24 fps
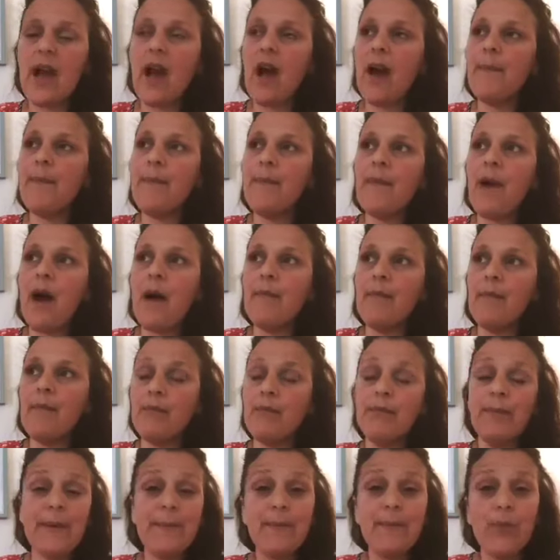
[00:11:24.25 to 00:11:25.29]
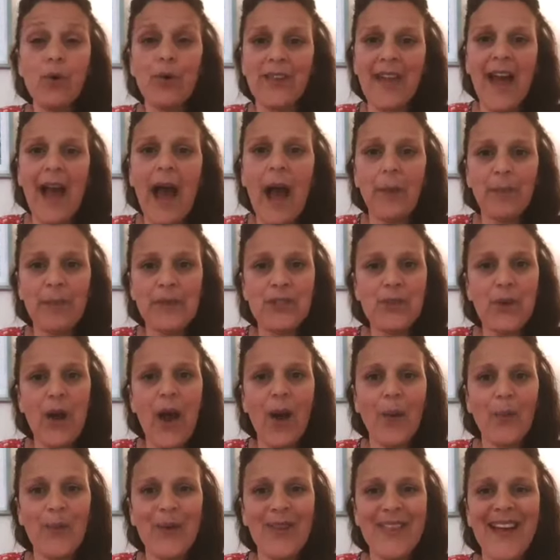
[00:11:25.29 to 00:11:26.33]
Um, I'm be more than happy to
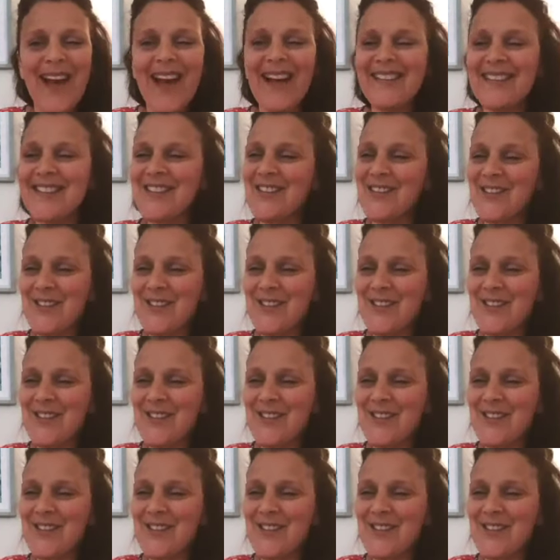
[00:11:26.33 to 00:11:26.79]
help with that.